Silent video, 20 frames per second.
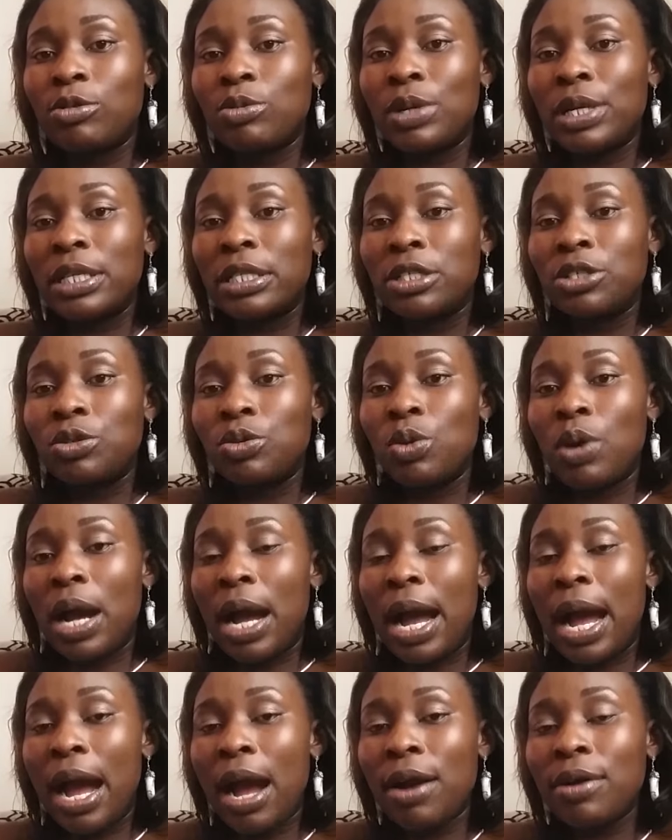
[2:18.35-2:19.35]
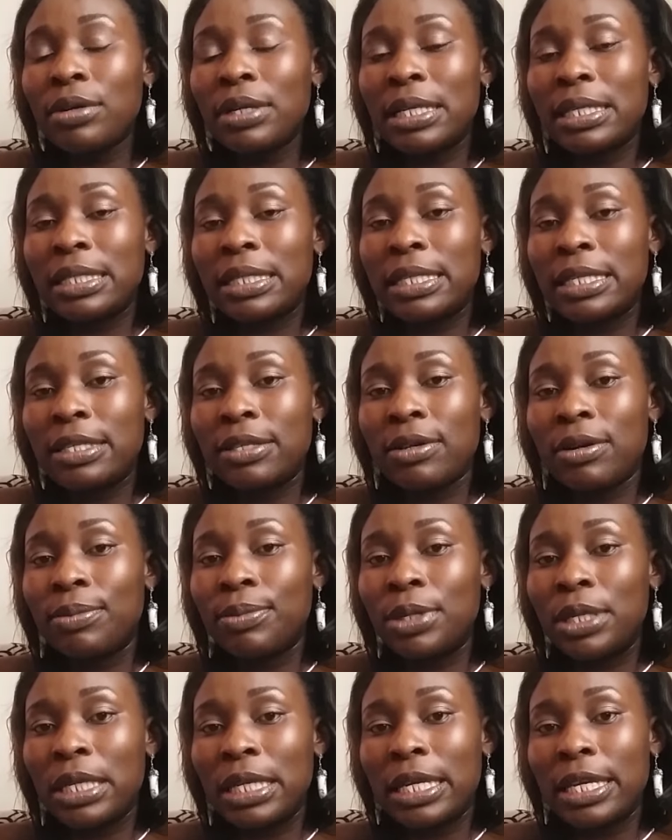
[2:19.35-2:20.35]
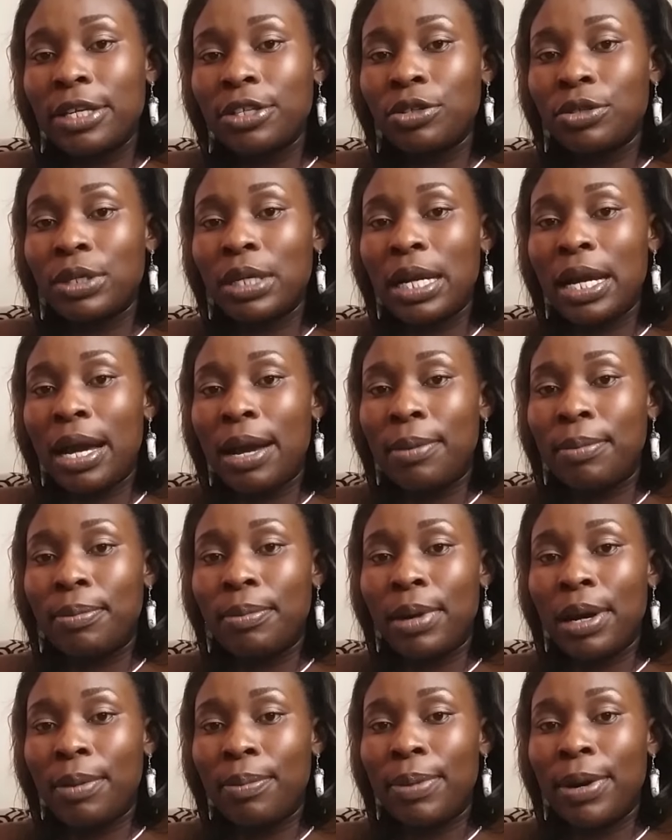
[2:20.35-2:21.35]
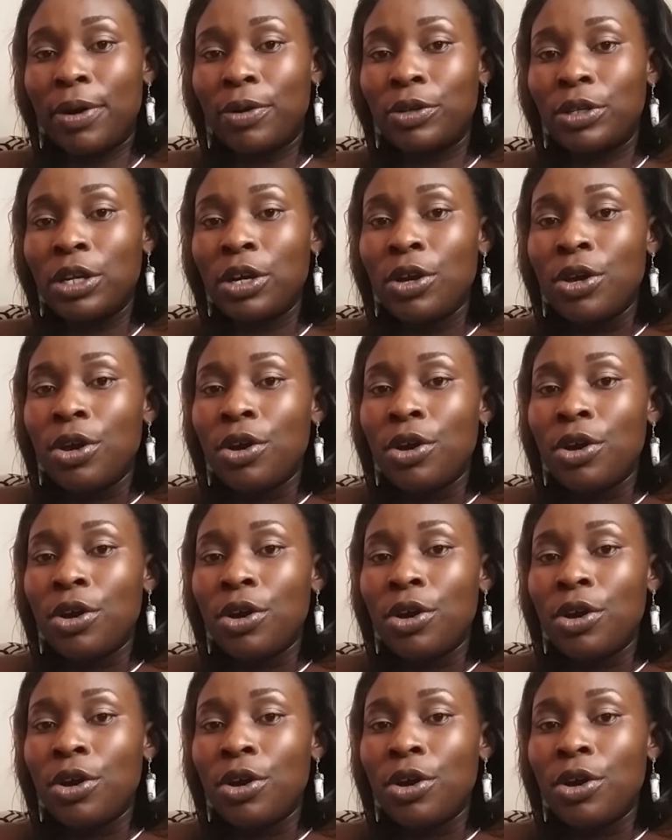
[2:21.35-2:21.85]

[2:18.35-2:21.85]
to ensure how does this communication come about.